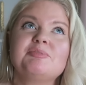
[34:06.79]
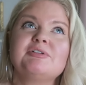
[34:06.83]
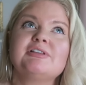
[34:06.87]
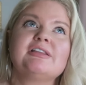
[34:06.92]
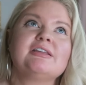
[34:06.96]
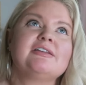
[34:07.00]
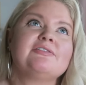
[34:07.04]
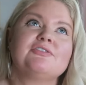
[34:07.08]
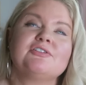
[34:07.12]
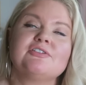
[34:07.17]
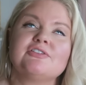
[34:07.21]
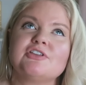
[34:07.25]

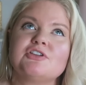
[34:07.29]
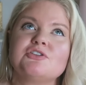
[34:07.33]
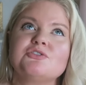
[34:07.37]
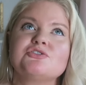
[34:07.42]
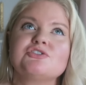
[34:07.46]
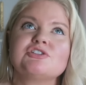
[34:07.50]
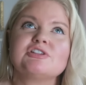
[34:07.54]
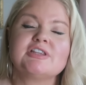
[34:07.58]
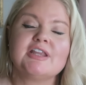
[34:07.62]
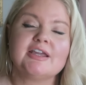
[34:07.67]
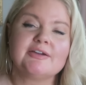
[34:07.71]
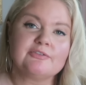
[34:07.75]
believer that you
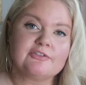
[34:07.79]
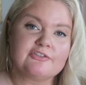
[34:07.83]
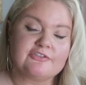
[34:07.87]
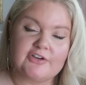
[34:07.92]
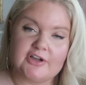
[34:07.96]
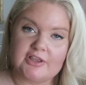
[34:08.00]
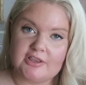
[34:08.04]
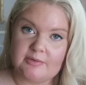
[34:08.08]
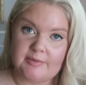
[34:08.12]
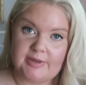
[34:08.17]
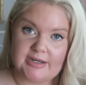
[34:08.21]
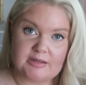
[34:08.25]
should never
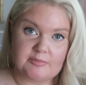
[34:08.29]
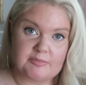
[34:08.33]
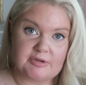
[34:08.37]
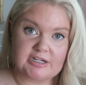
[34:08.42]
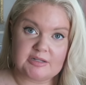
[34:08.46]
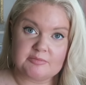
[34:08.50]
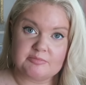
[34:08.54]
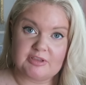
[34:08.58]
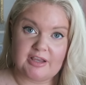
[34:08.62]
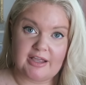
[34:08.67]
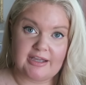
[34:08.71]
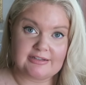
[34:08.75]
follow
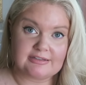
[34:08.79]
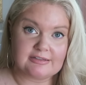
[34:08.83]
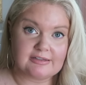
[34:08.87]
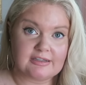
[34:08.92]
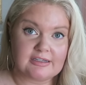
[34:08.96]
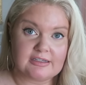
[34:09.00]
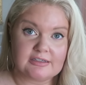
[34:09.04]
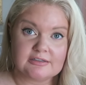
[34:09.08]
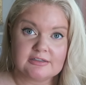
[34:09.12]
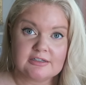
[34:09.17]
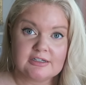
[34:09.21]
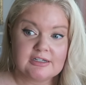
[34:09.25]
anybody
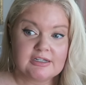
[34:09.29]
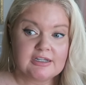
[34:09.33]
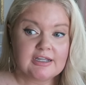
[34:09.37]
blindly.